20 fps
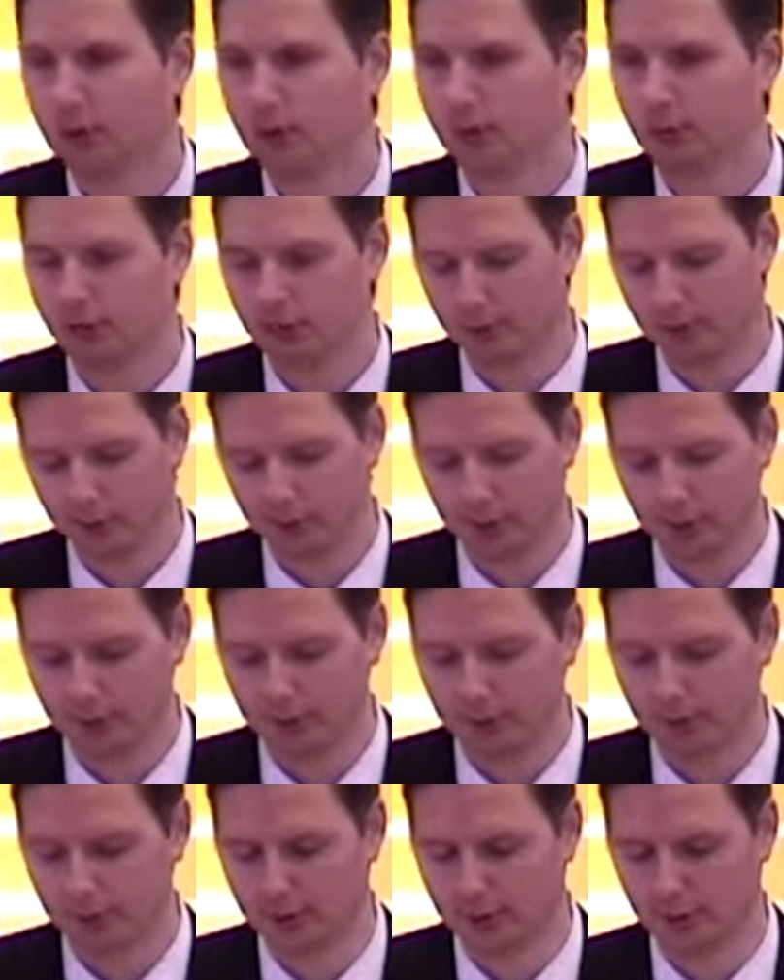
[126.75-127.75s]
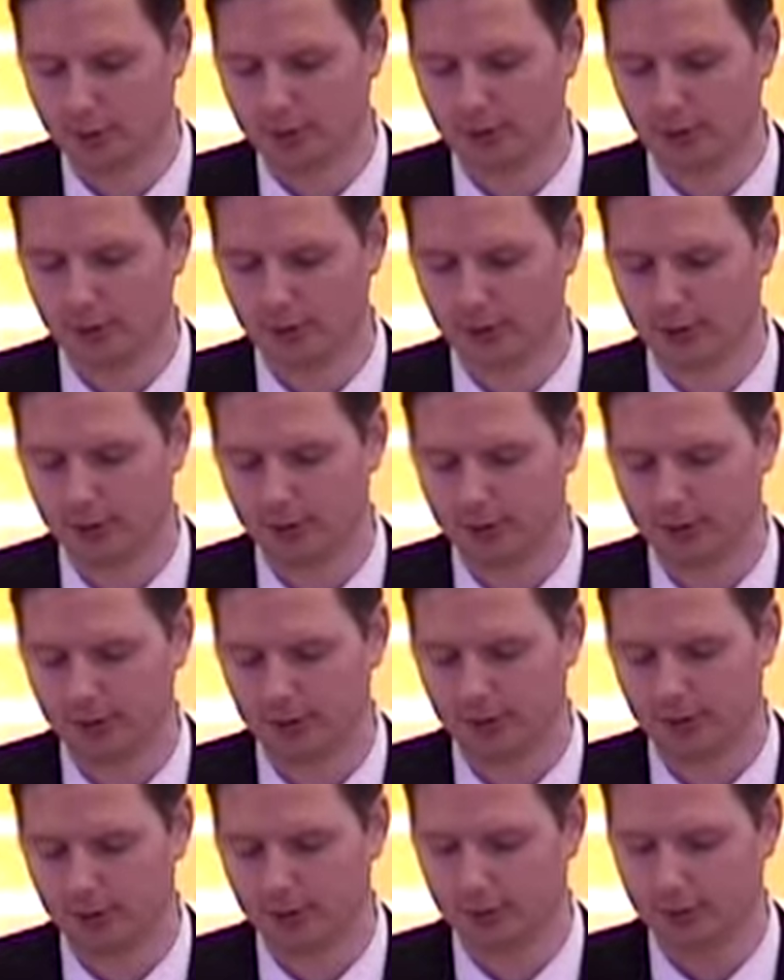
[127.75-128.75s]
When they were carving a little dog,
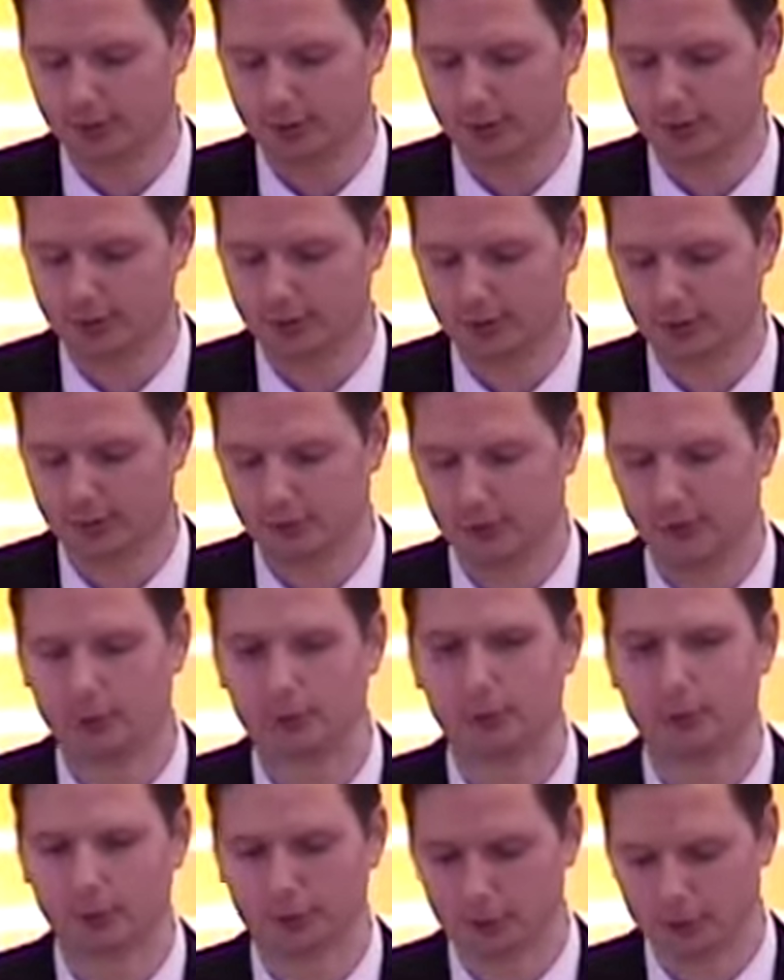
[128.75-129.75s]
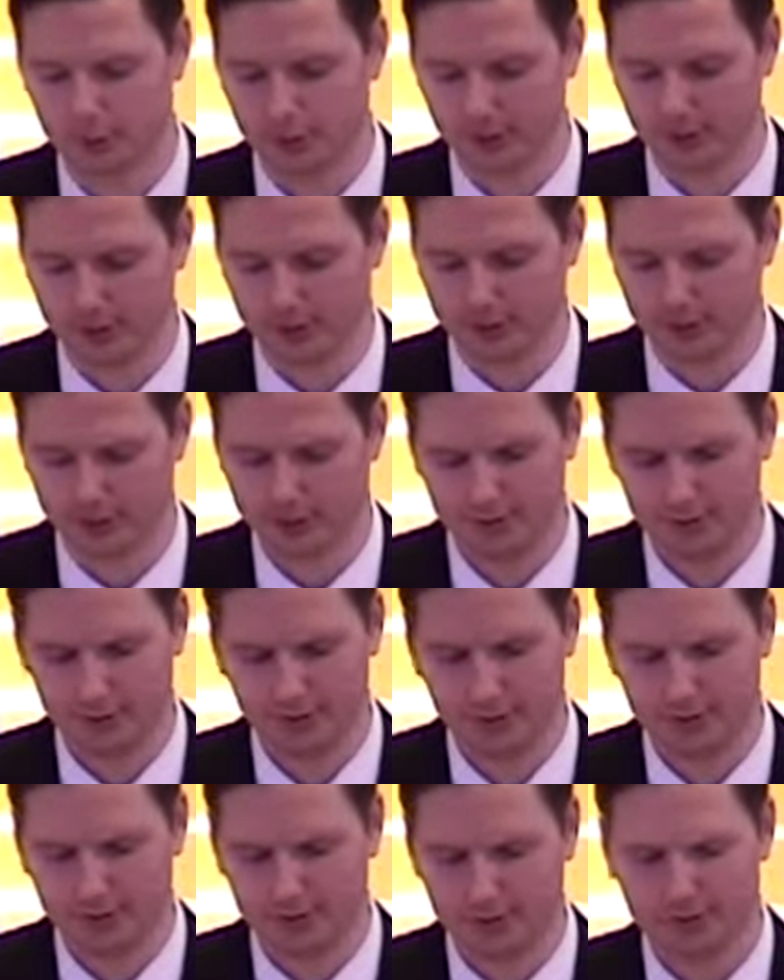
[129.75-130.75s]
and Glenn, all frustrated, asked,
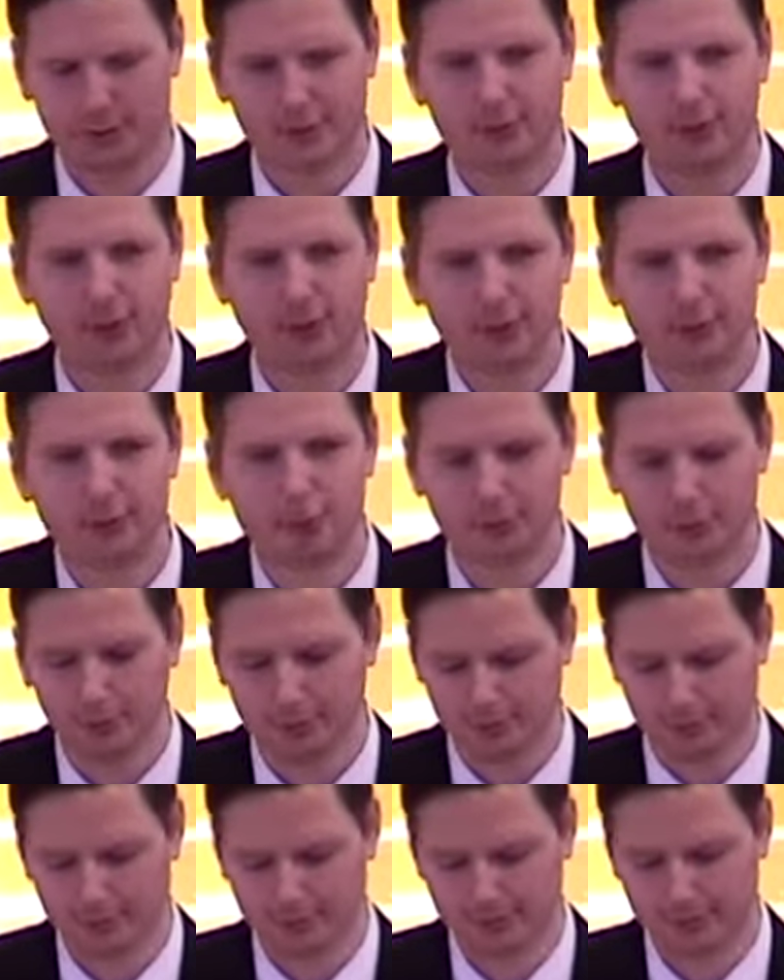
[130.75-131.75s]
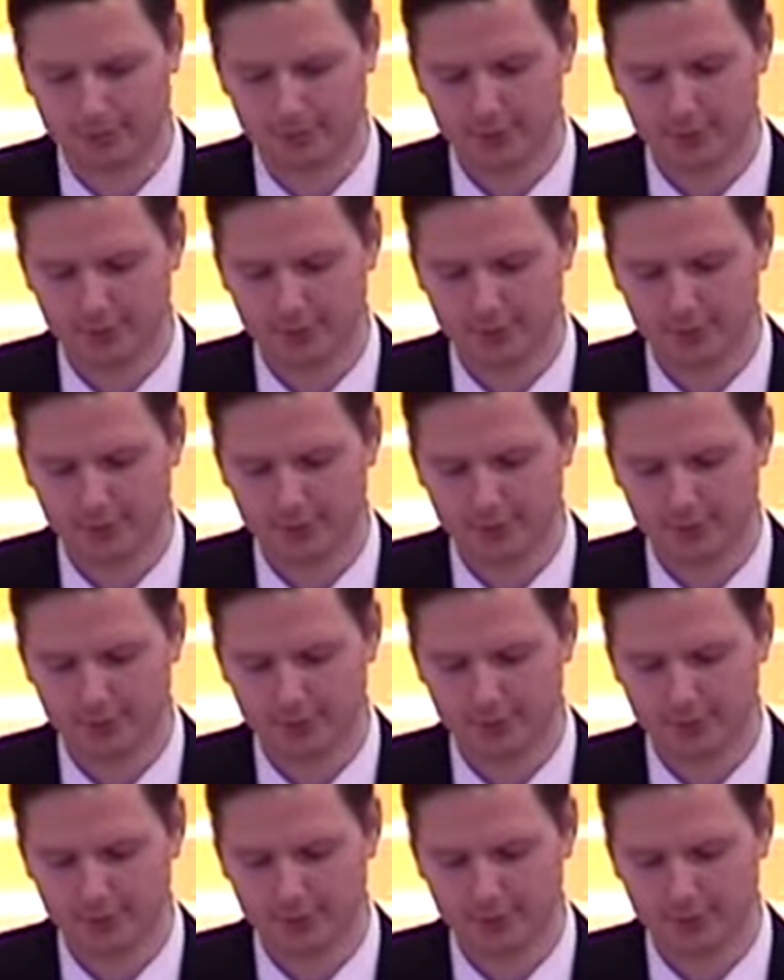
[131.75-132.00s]
"How do you do this?